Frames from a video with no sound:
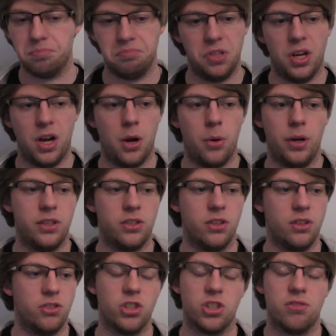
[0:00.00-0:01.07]
you know, it
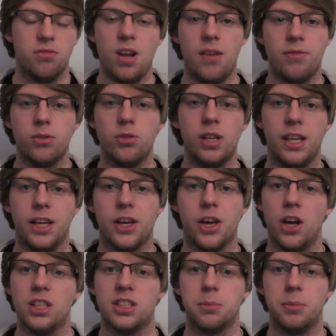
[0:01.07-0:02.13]
just never really
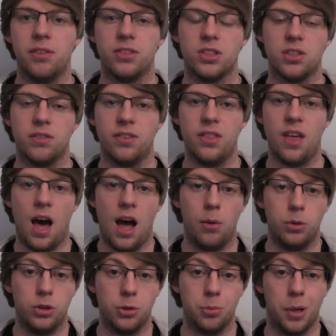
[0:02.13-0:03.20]
occurred to me for something that I
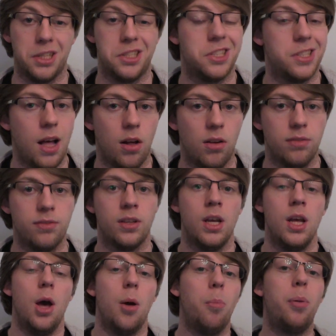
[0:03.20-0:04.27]
would do
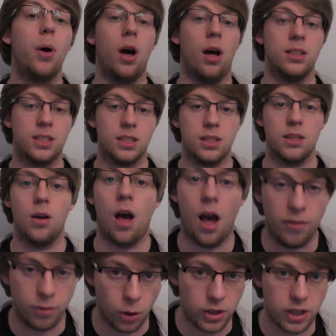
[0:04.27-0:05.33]
myself. But
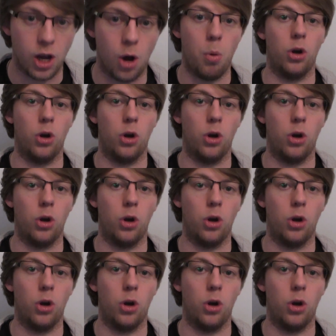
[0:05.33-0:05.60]
I've already got